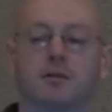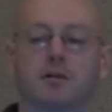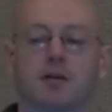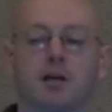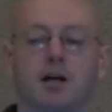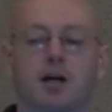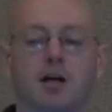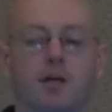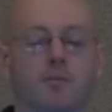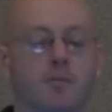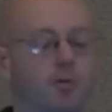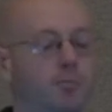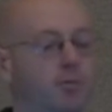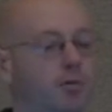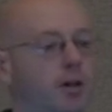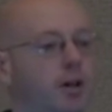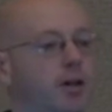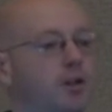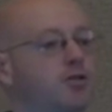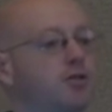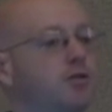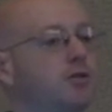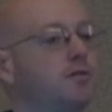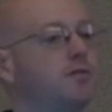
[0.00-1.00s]
the
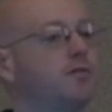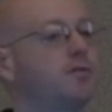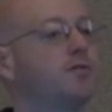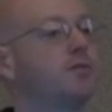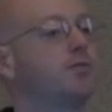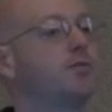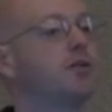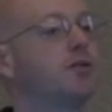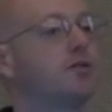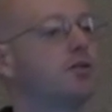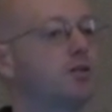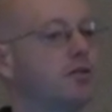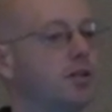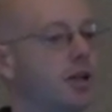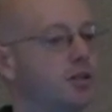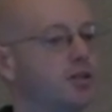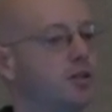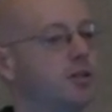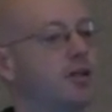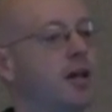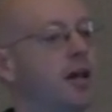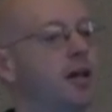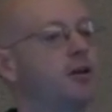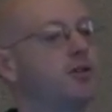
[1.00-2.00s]
production of food is
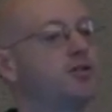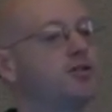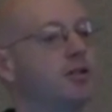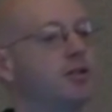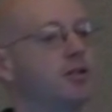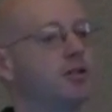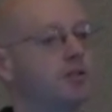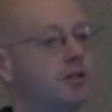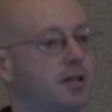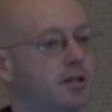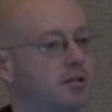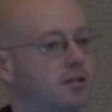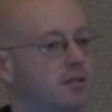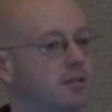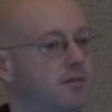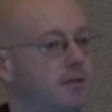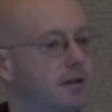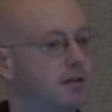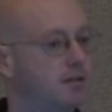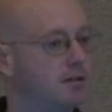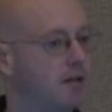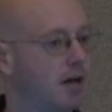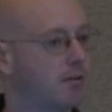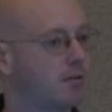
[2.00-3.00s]
such an energy-intensive
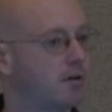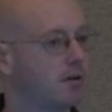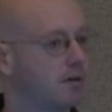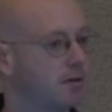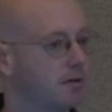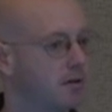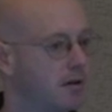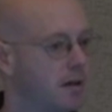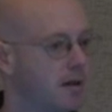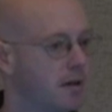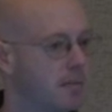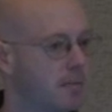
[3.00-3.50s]
endeavor,